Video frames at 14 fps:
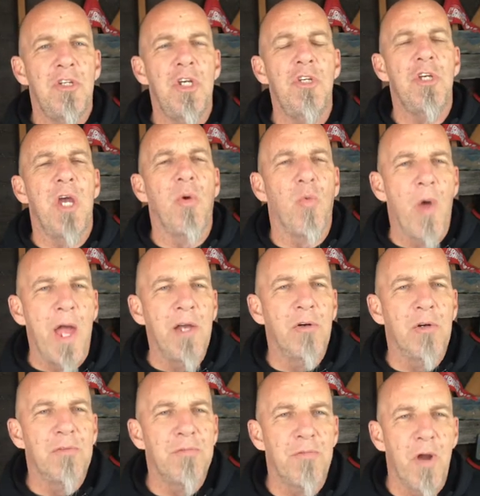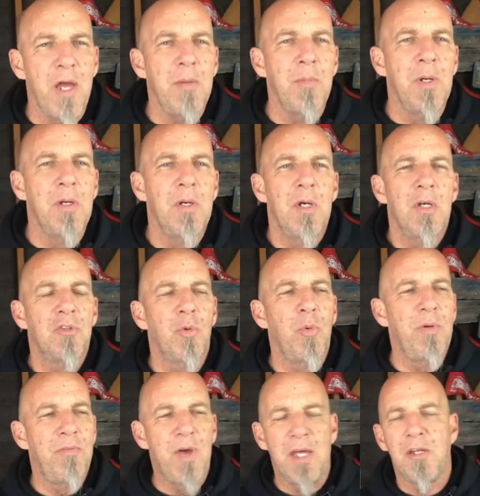TJ Wrangler frame. So
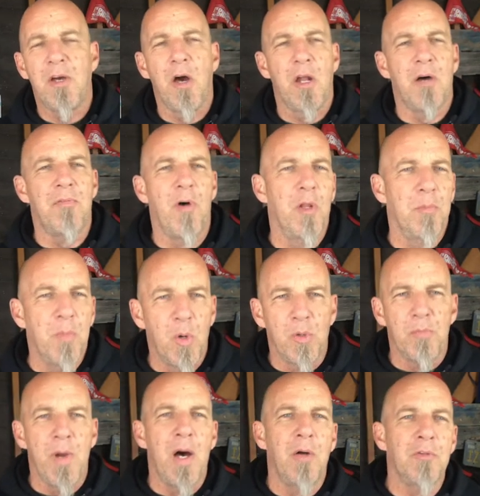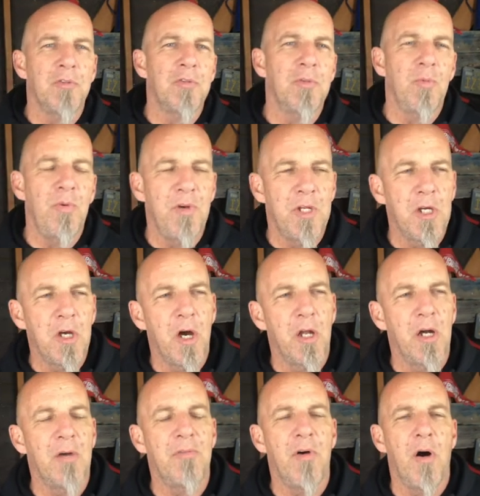we've had to cut off all the motor mounts, we've had to
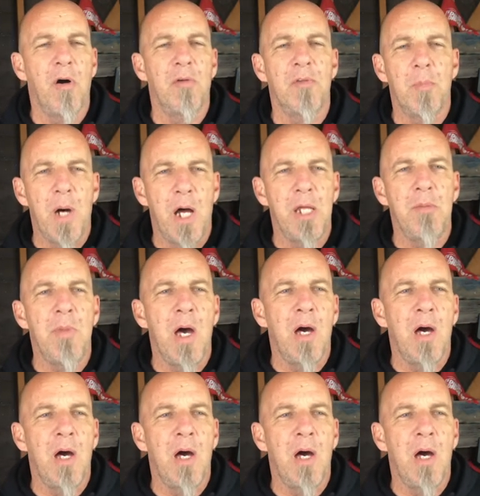cut off all of the body